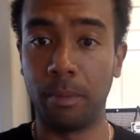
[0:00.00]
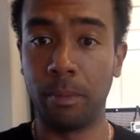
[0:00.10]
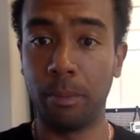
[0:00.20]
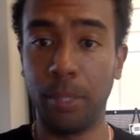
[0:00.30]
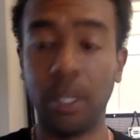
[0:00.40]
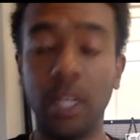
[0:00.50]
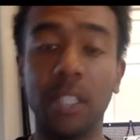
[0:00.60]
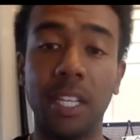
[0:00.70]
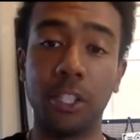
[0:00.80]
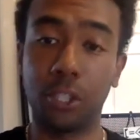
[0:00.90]

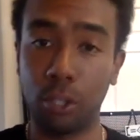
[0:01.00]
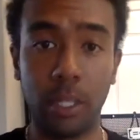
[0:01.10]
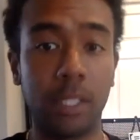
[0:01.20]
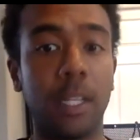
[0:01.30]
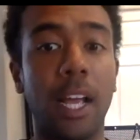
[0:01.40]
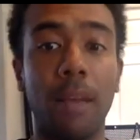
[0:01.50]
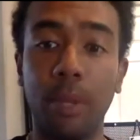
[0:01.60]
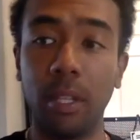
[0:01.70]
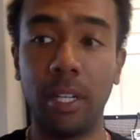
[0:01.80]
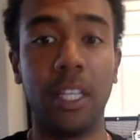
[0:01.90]
Because insurance,
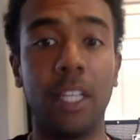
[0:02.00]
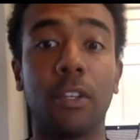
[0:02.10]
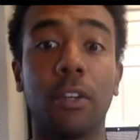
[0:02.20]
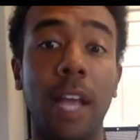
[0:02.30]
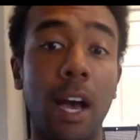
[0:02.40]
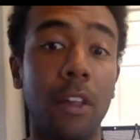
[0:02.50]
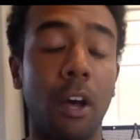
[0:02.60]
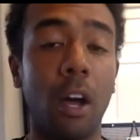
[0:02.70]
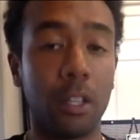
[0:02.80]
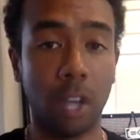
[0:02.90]
liability, these are now the
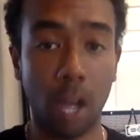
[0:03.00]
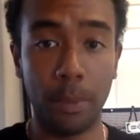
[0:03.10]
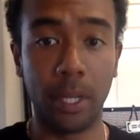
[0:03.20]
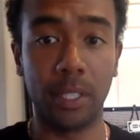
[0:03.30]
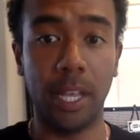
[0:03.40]
hot topics.